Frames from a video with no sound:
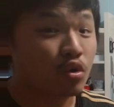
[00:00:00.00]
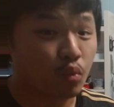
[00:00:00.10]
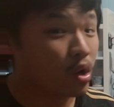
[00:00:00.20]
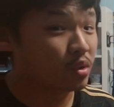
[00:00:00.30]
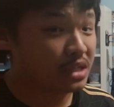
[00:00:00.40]

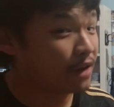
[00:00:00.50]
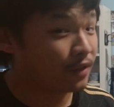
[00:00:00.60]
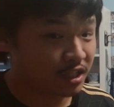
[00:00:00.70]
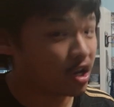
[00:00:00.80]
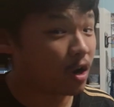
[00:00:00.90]
we'll
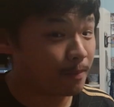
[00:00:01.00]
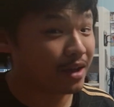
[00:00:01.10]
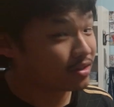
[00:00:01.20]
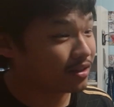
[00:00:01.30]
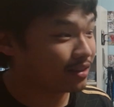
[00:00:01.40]
definitely talk
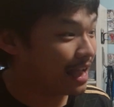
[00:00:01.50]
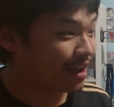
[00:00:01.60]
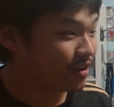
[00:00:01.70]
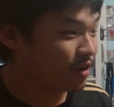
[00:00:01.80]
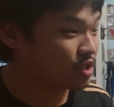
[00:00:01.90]
about
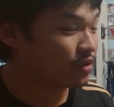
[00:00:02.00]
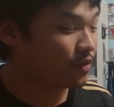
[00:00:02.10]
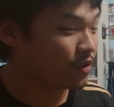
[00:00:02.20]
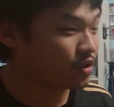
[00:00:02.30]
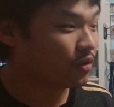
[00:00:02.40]
that
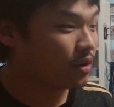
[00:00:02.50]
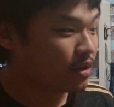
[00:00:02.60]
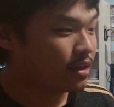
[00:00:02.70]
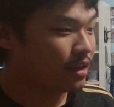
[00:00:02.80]
controversial